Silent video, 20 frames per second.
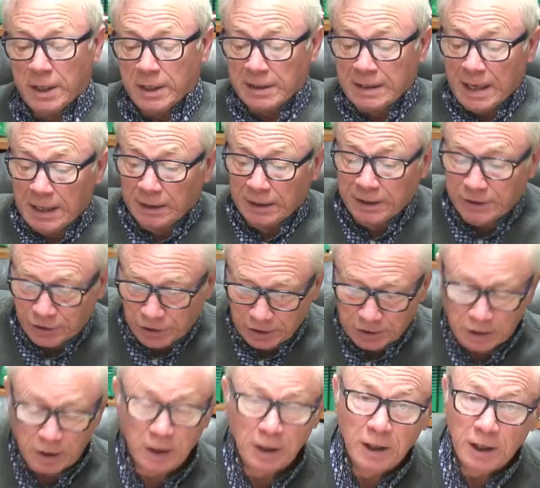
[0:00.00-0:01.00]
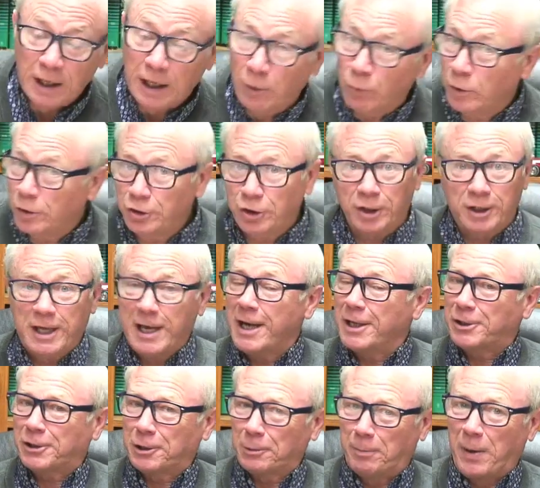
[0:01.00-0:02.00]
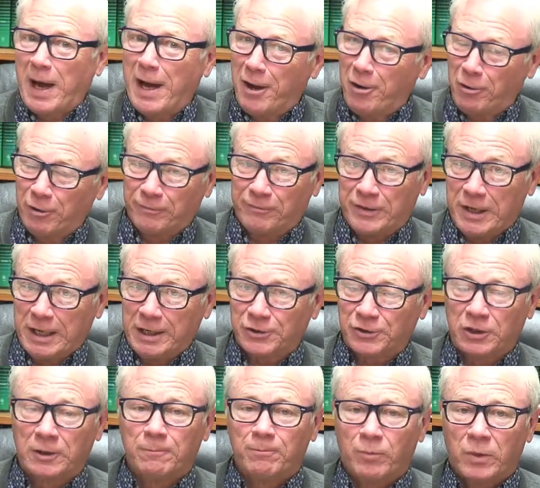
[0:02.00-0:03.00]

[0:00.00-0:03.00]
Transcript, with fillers: Now, listen, I want you to catch the power of this.